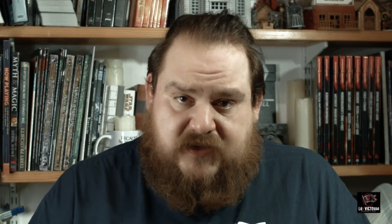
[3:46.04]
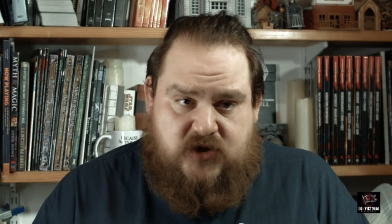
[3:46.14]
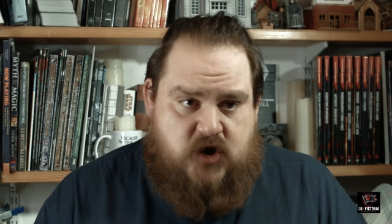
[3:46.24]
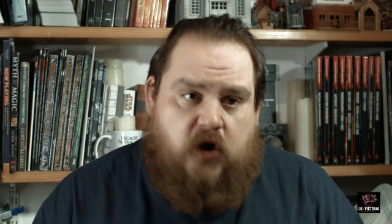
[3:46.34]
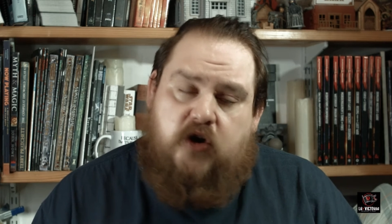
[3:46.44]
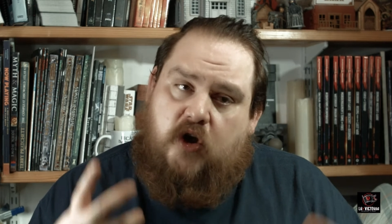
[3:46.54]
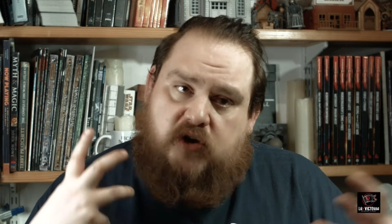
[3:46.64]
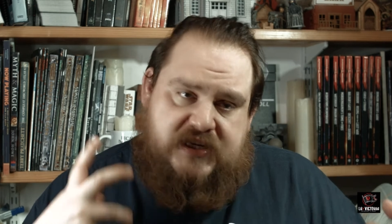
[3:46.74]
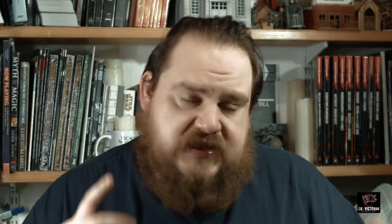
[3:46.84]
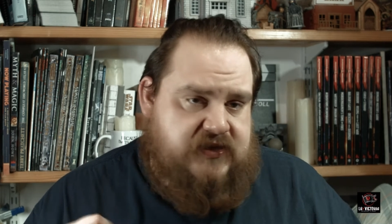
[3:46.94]
not
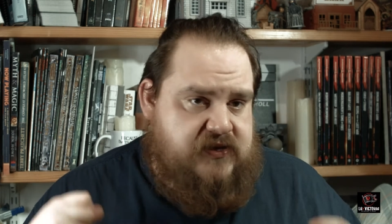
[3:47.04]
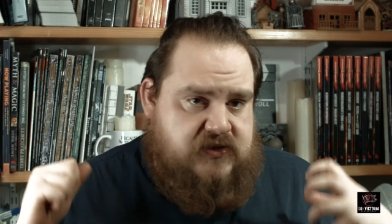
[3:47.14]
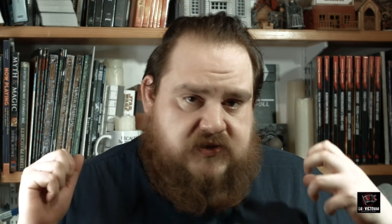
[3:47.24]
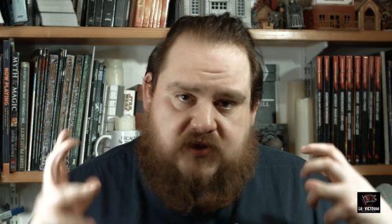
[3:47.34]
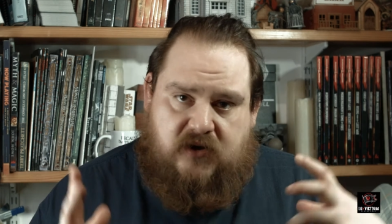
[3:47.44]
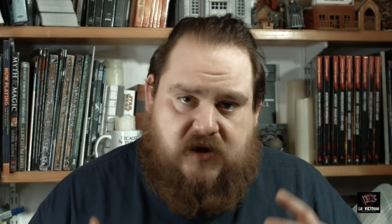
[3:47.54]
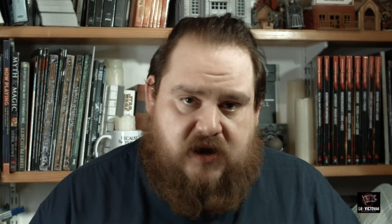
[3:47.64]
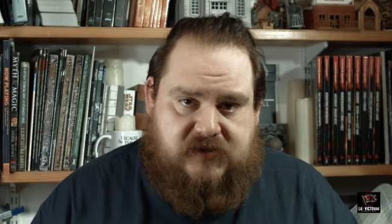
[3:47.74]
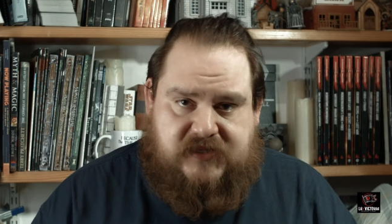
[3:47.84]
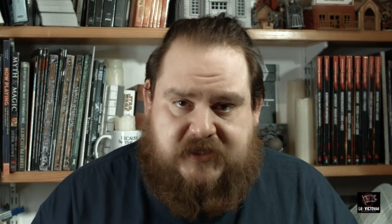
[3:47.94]
long distance, not
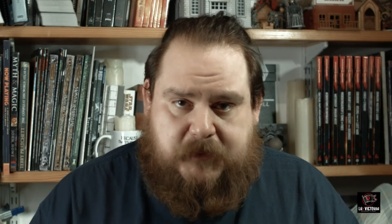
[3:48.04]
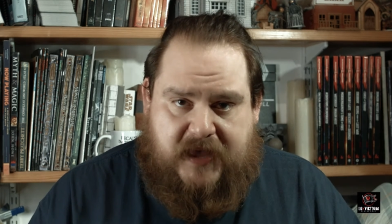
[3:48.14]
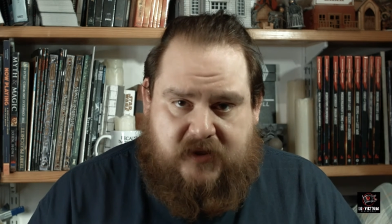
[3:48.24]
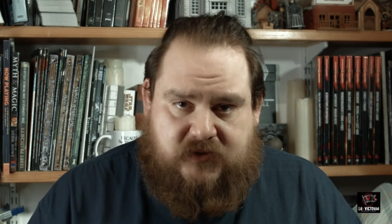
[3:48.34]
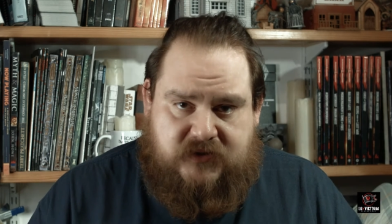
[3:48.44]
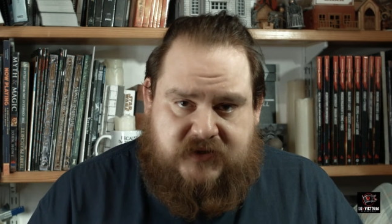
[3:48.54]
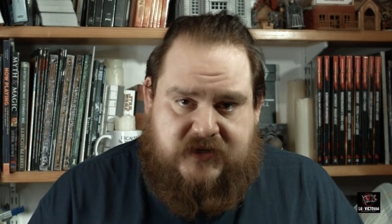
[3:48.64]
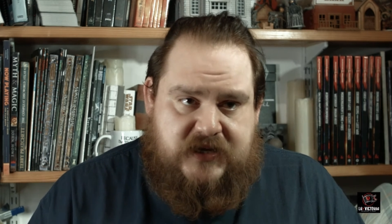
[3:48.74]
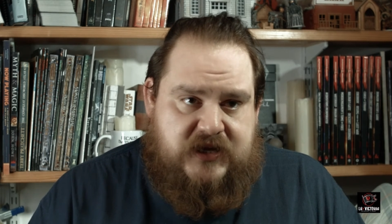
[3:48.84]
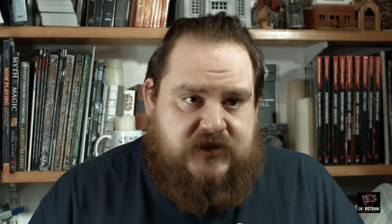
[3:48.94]
casting spells.
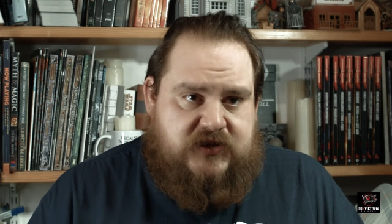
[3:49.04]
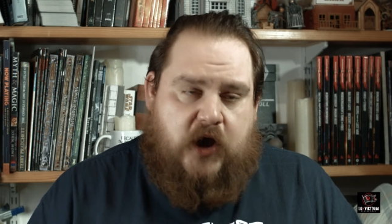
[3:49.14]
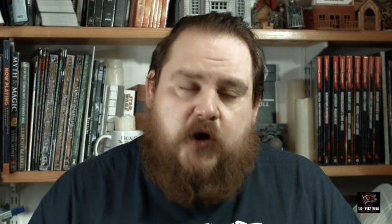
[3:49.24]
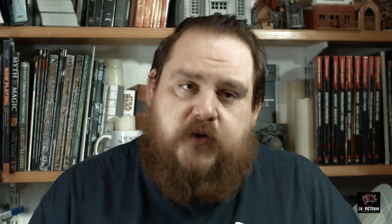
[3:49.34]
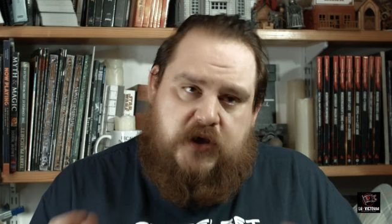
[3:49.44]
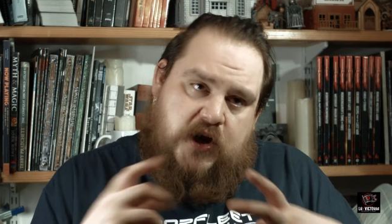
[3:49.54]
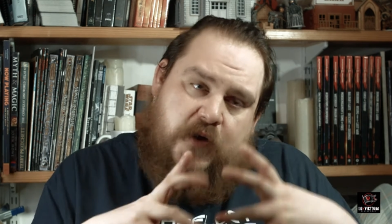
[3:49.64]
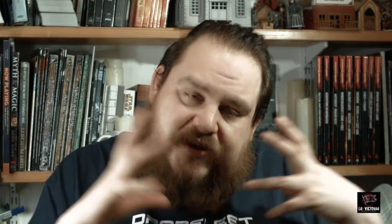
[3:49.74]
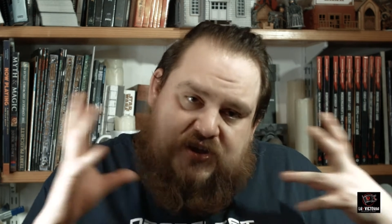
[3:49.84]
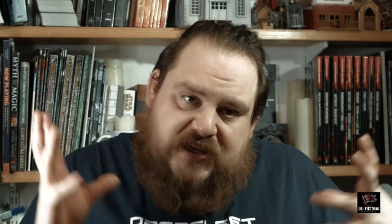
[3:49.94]
So,
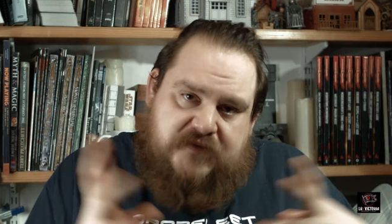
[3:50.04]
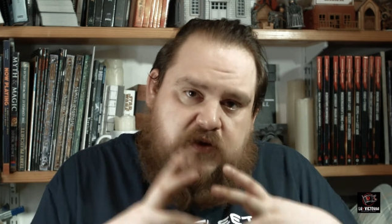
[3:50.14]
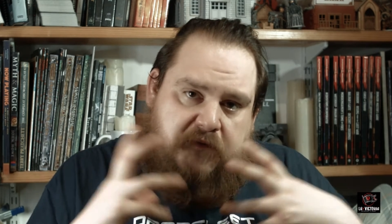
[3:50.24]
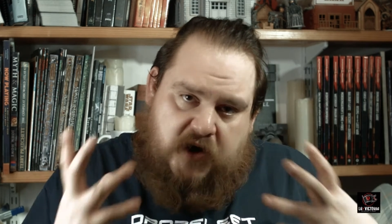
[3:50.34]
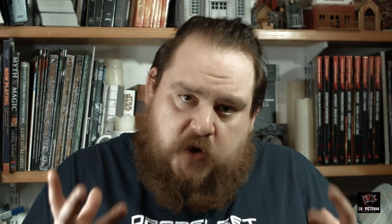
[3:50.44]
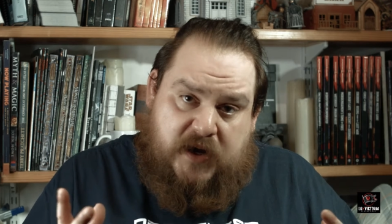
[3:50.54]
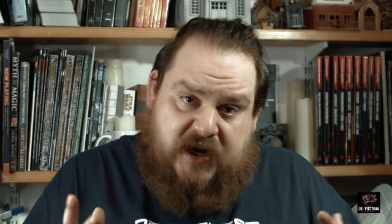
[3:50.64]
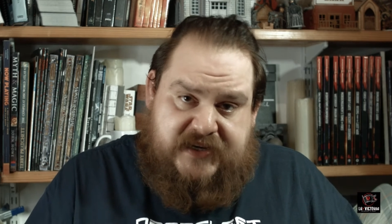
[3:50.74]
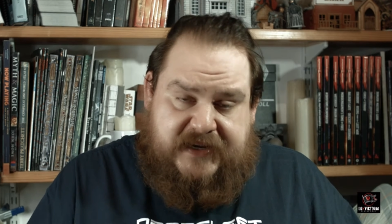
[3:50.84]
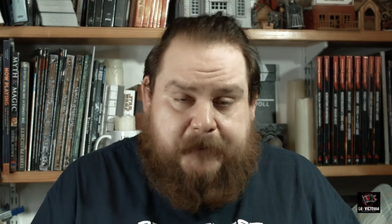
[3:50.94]
it gives you a very quick
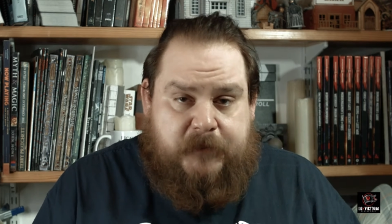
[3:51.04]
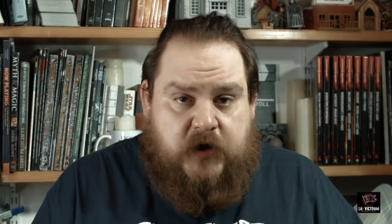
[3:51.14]
idea.